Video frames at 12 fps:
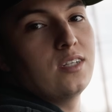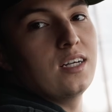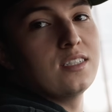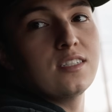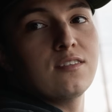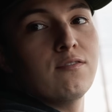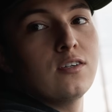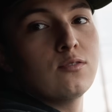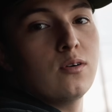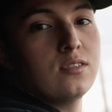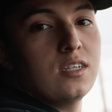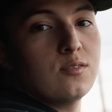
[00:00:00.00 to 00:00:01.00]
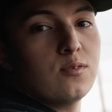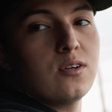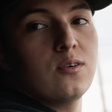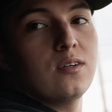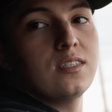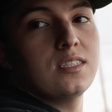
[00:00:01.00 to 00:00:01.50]
test. This is the first road test we're
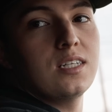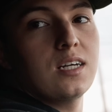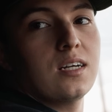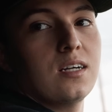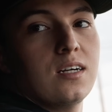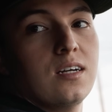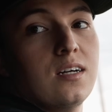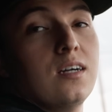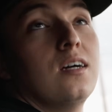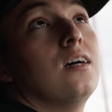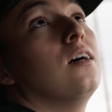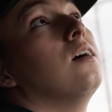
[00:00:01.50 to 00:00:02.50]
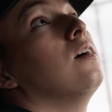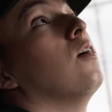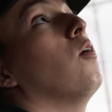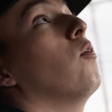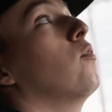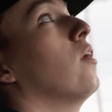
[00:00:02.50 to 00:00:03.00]
doing on this thing.
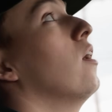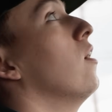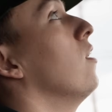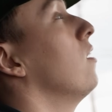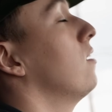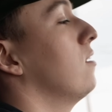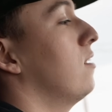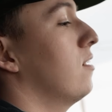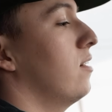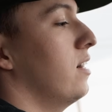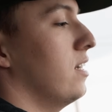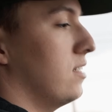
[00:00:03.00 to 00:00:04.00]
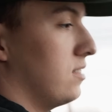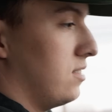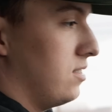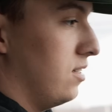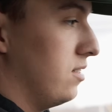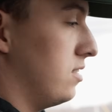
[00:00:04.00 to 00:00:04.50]
Oh girl, all right,
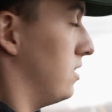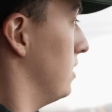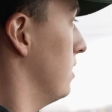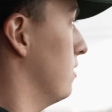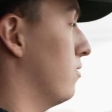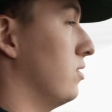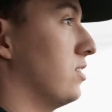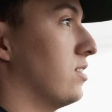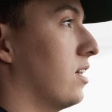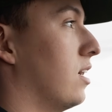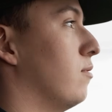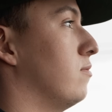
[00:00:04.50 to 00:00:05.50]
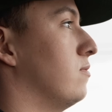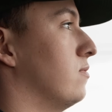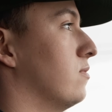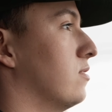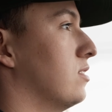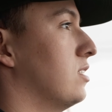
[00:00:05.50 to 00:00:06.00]
so this seat feels like I'm
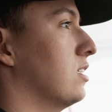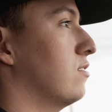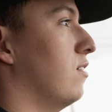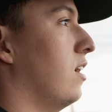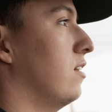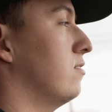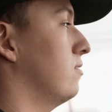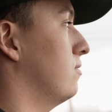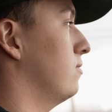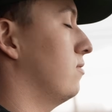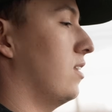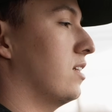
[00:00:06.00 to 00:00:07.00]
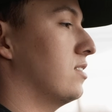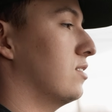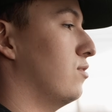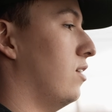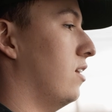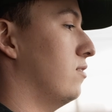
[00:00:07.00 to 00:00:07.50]
6'5", not
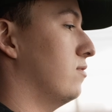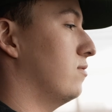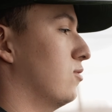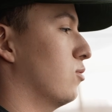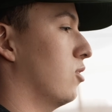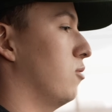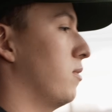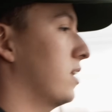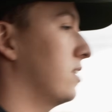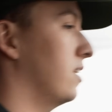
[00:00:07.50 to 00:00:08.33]
6'5", going back